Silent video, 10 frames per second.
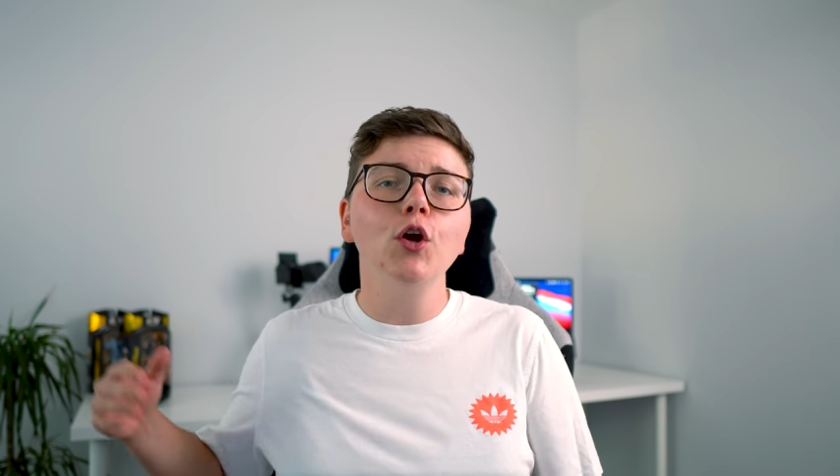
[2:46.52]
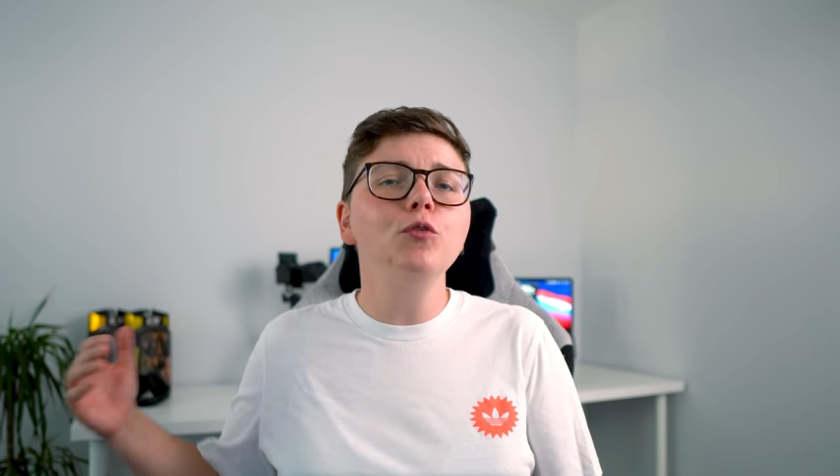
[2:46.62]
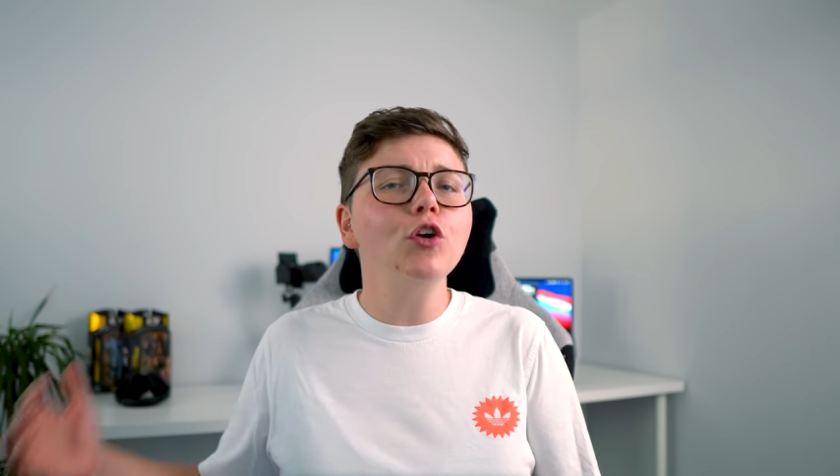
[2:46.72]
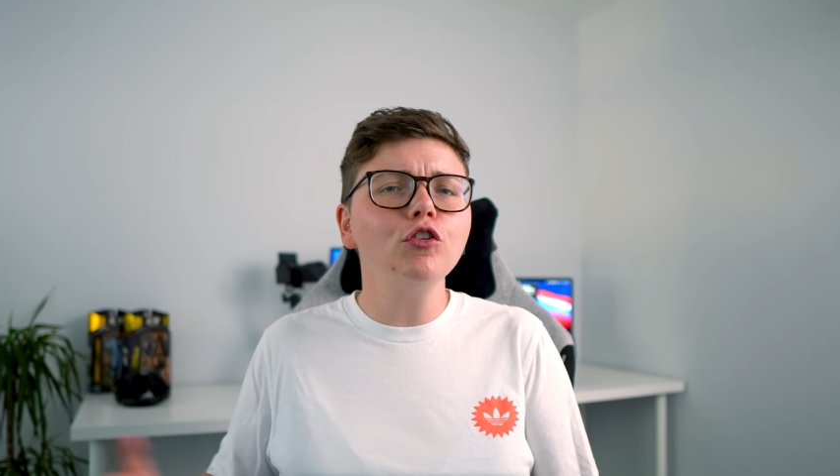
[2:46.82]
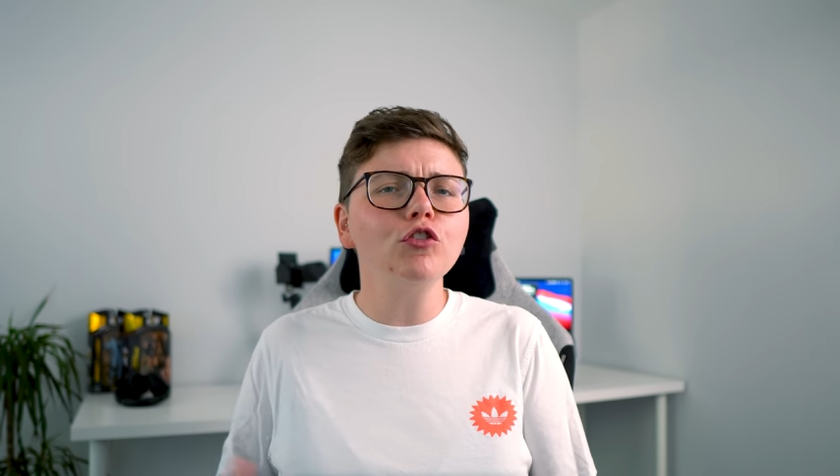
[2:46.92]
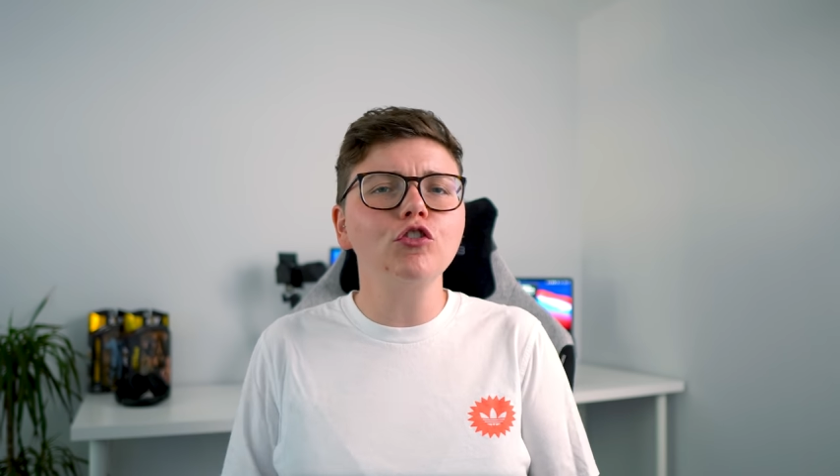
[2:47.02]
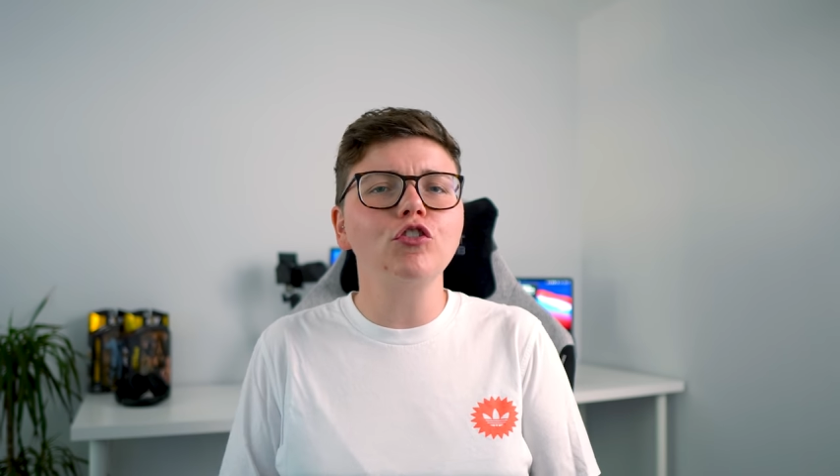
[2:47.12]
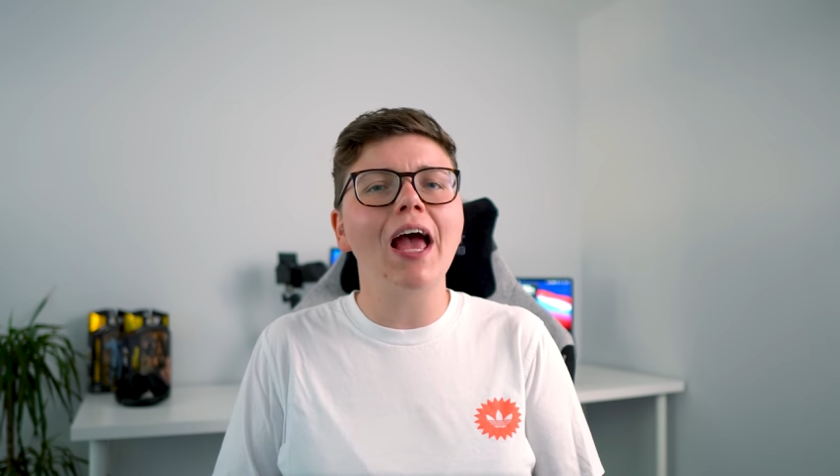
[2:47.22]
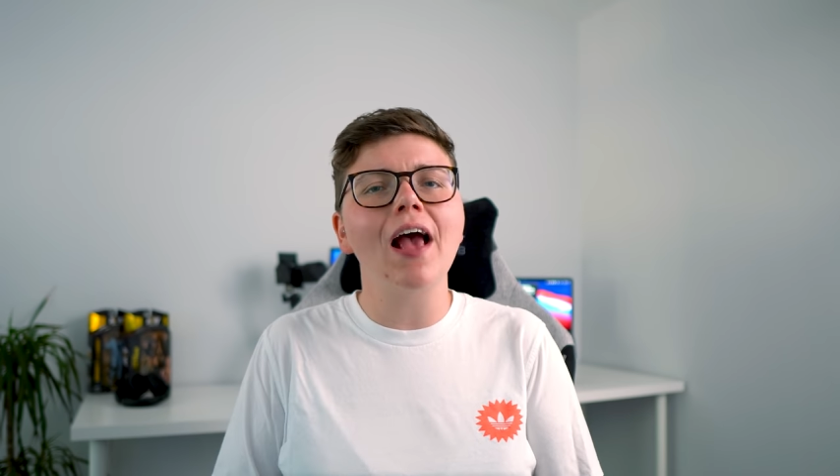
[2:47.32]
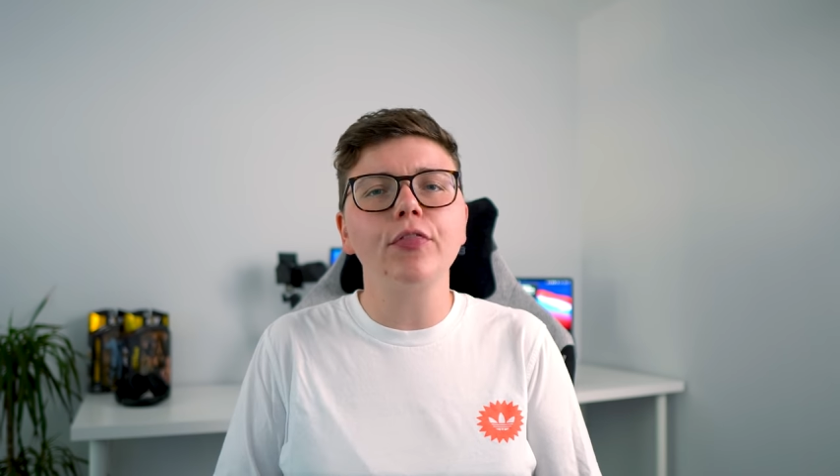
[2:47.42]
who don't just
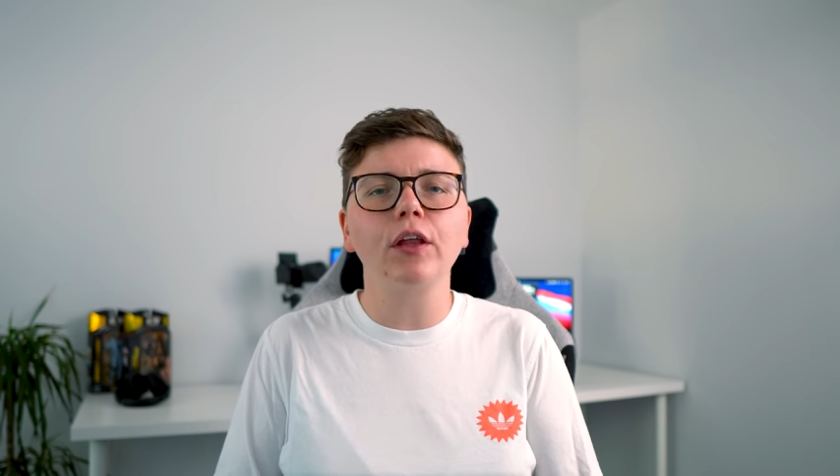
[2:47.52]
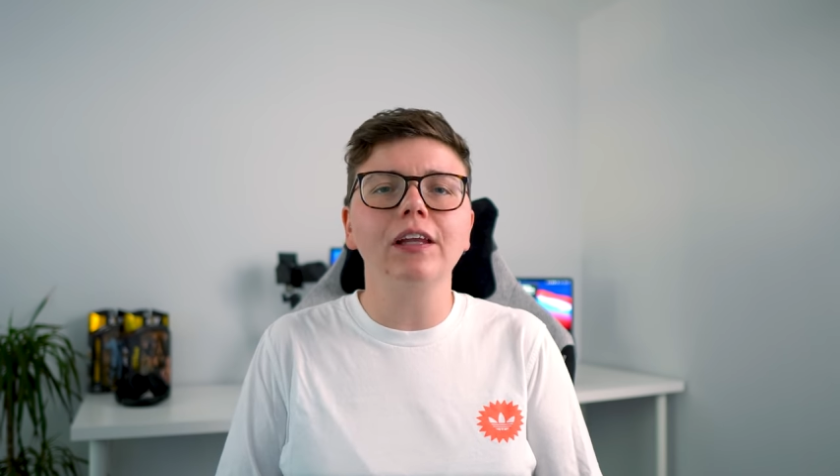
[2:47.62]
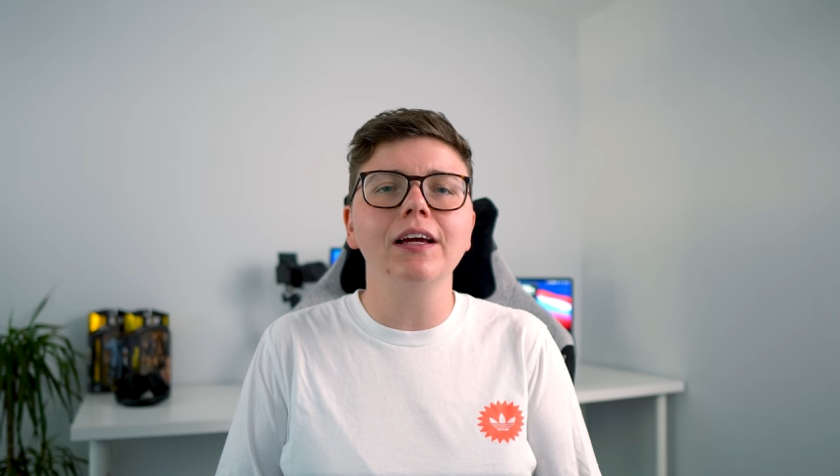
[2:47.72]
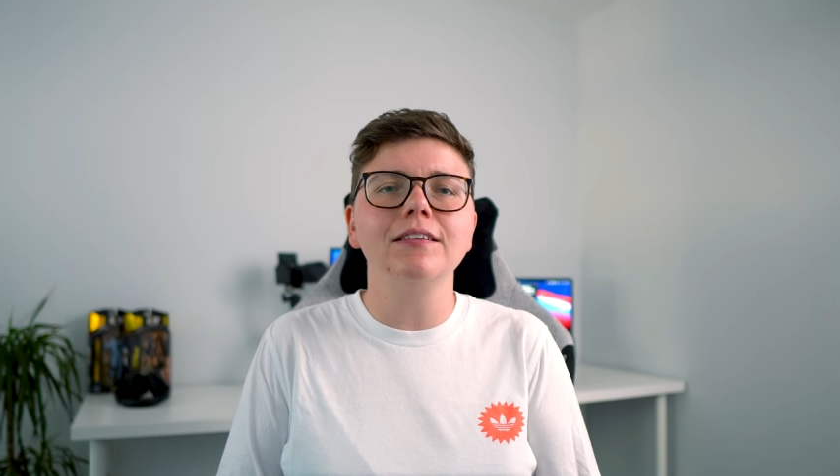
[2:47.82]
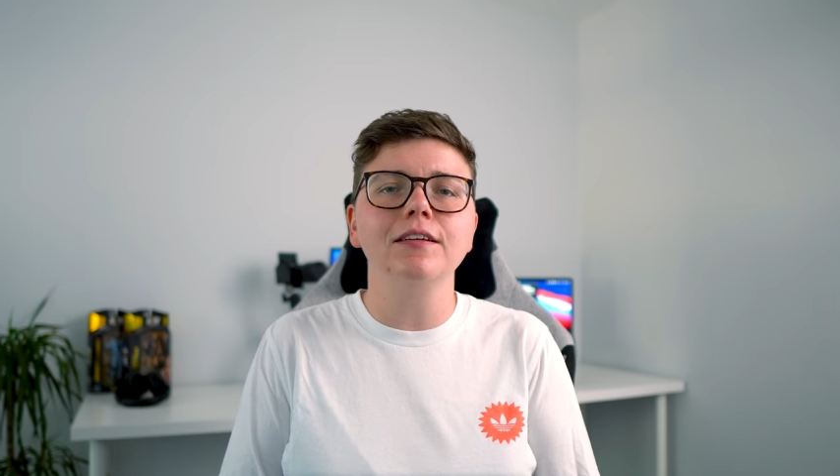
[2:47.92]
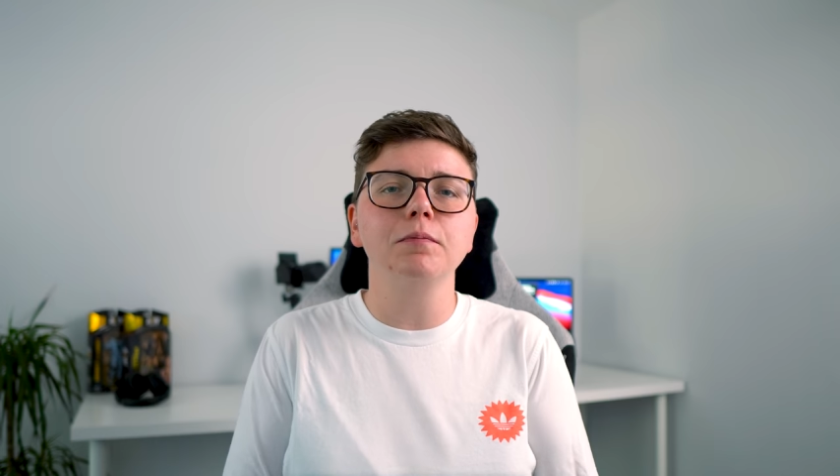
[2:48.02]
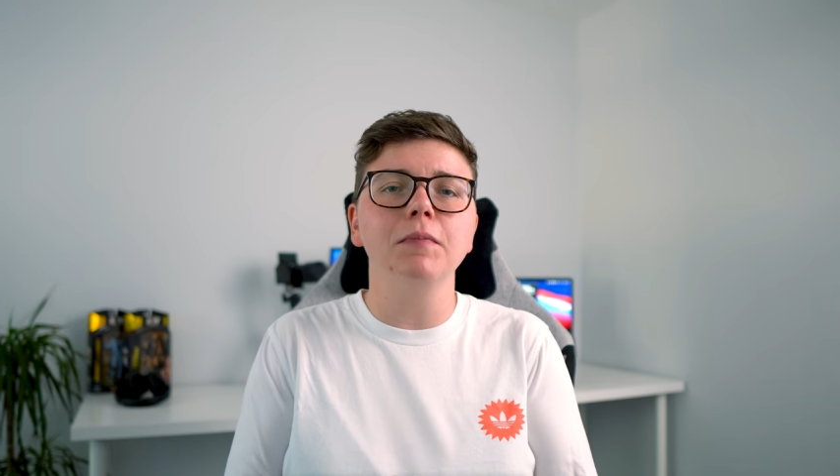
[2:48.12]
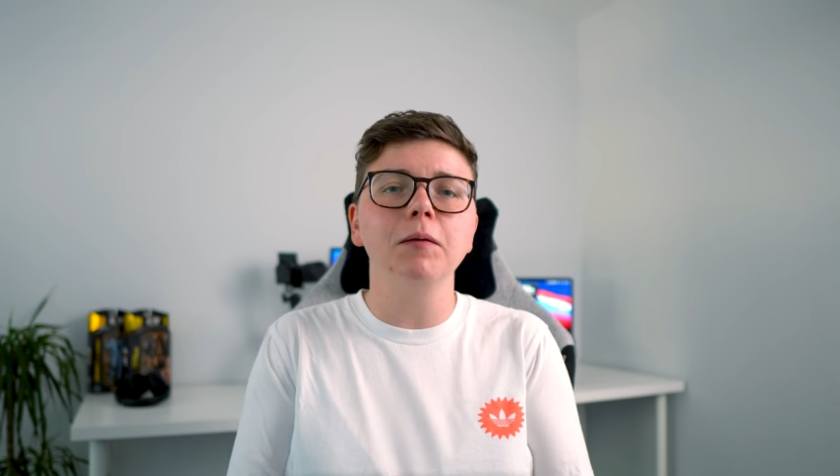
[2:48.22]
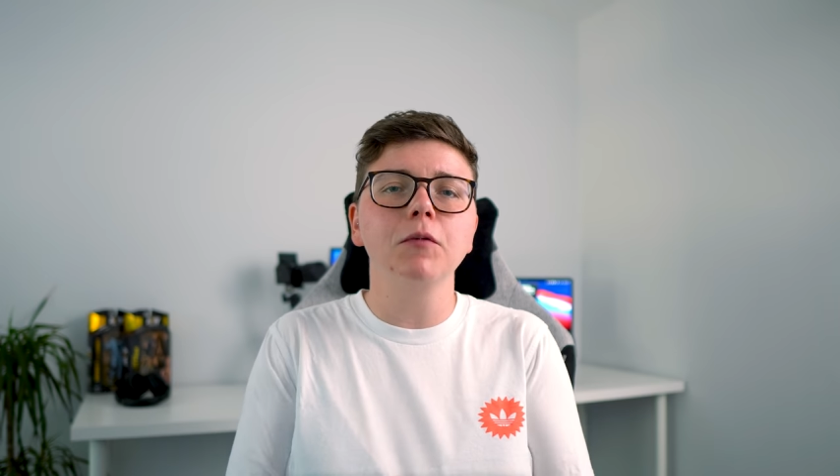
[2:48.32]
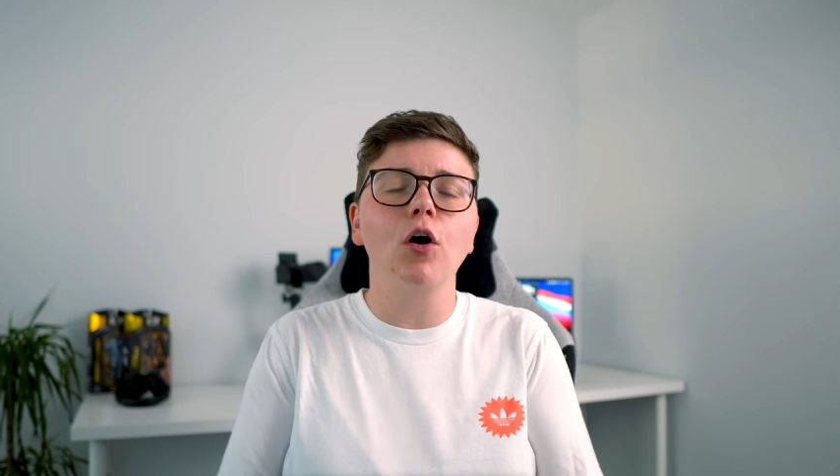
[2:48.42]
share the latest
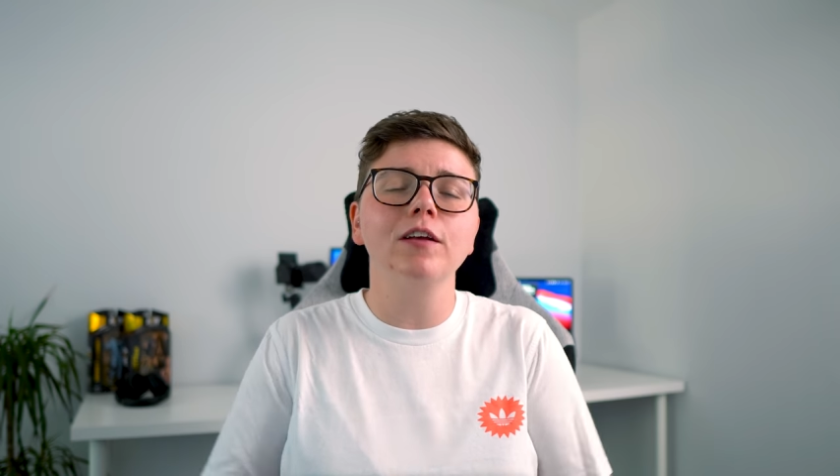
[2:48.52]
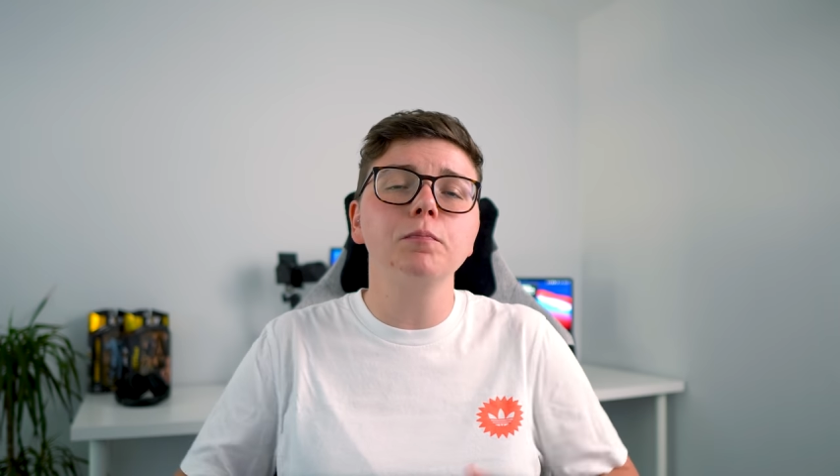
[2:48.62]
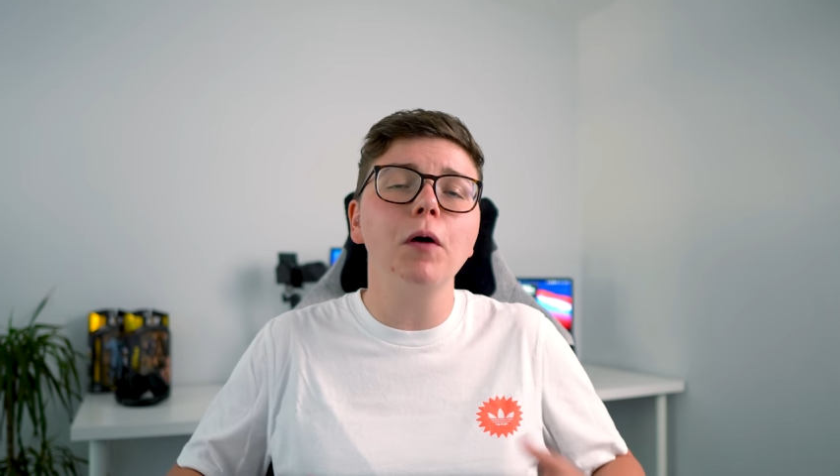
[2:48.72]
meme coins,